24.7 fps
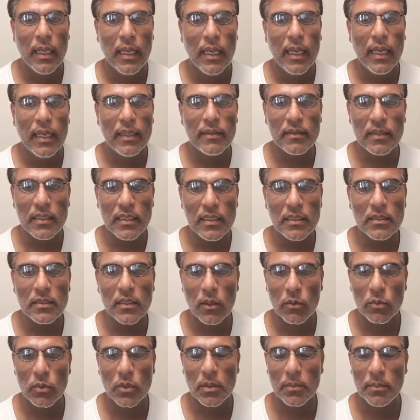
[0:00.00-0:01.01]
And these
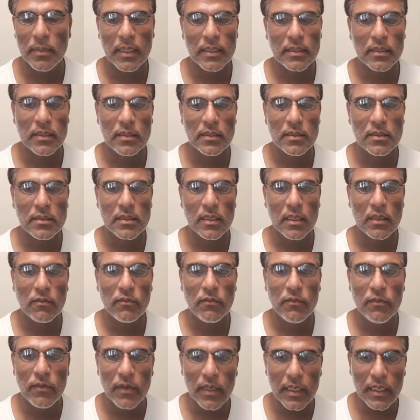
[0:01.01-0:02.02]
outer methods are
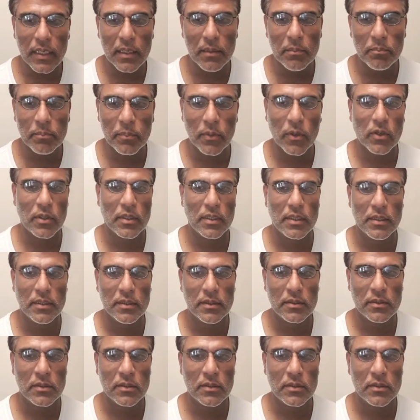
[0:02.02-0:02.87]
very important